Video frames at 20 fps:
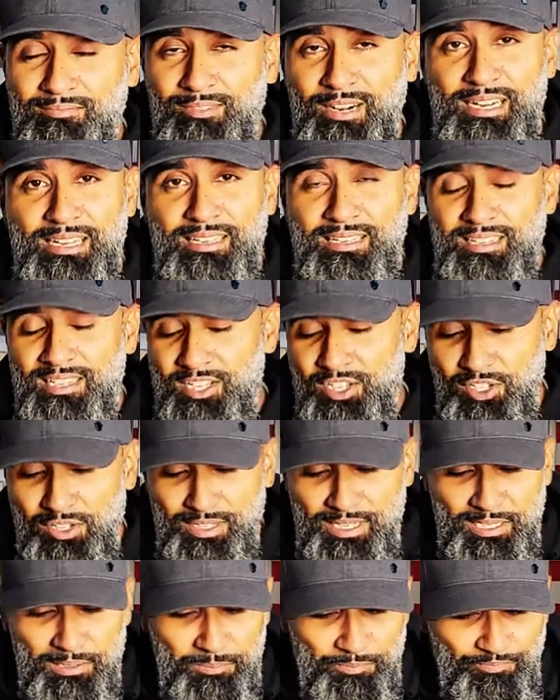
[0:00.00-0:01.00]
right,
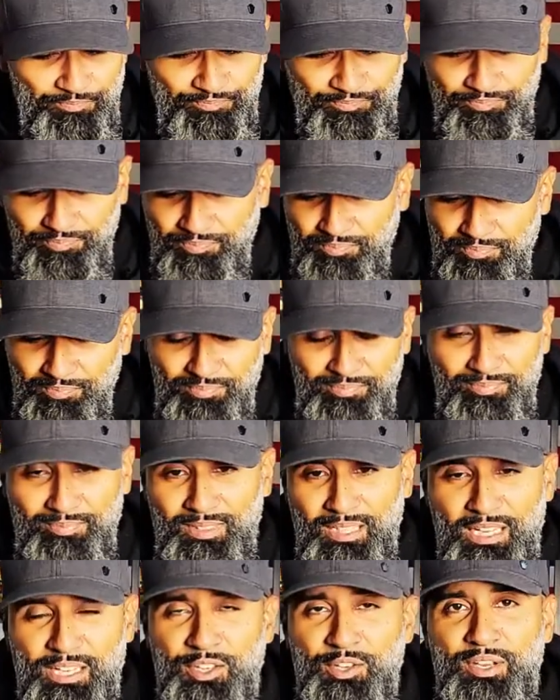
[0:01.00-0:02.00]
initially,
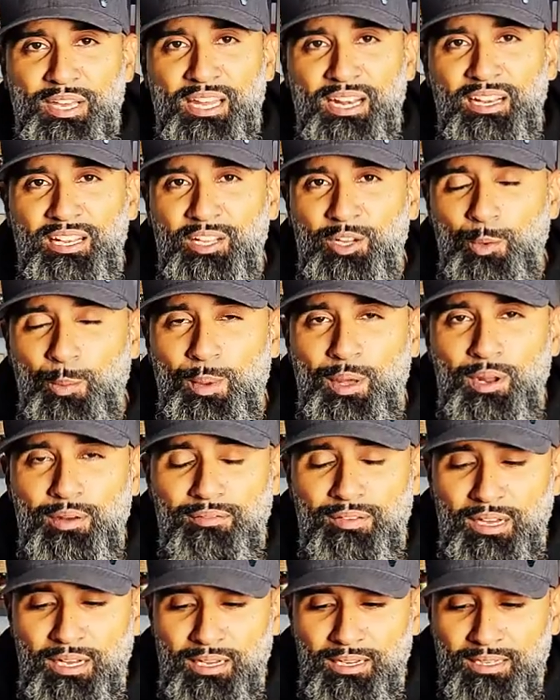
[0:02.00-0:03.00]
you get a little bit
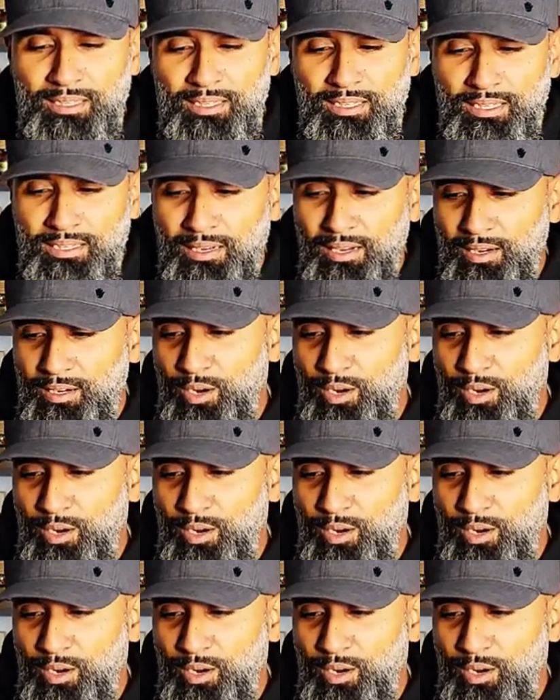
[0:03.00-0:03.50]
of a,